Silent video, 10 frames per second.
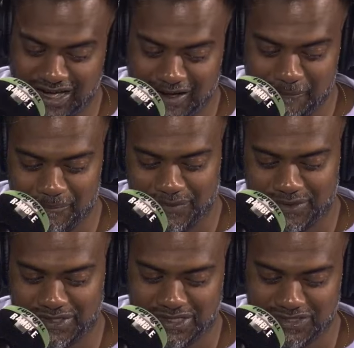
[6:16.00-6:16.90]
um,
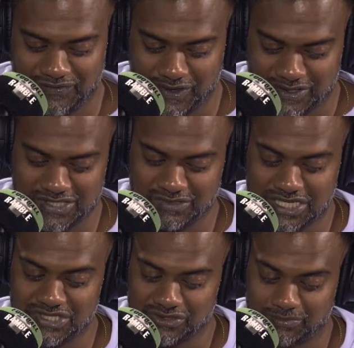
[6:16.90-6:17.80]
to, uh, to focus their
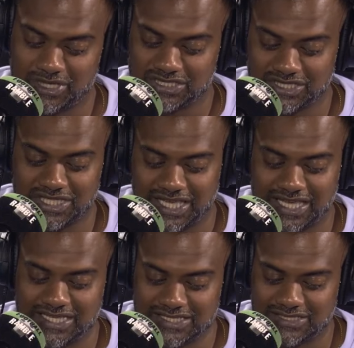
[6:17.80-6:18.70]
attention on because I think it
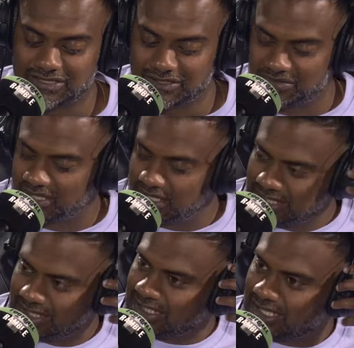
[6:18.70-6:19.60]
is going to
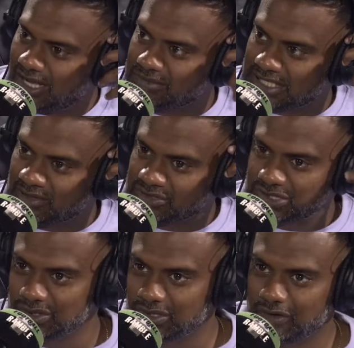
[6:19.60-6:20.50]
come down
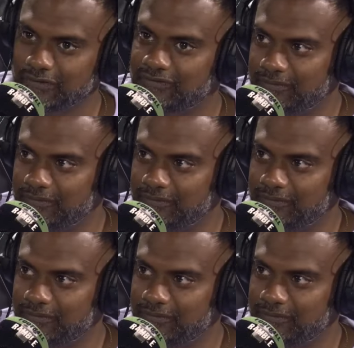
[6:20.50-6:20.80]
to a lot of.